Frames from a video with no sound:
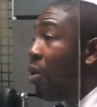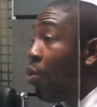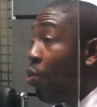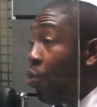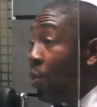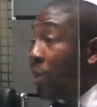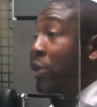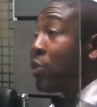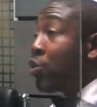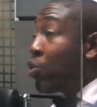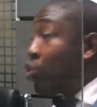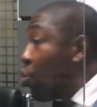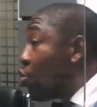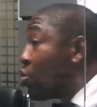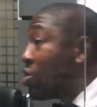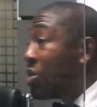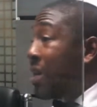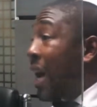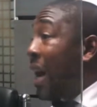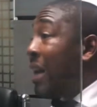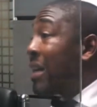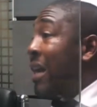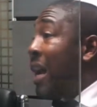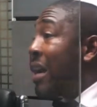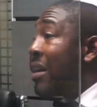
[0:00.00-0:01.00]
with goods
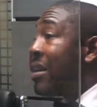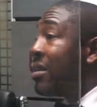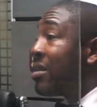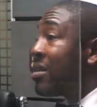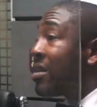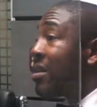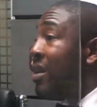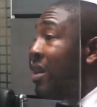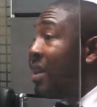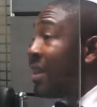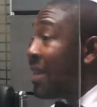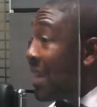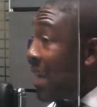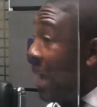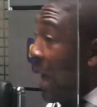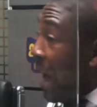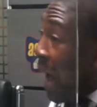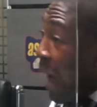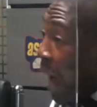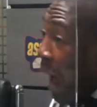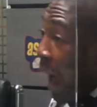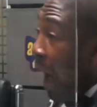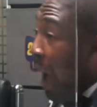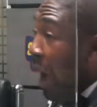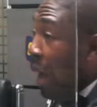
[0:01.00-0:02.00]
underneath. They are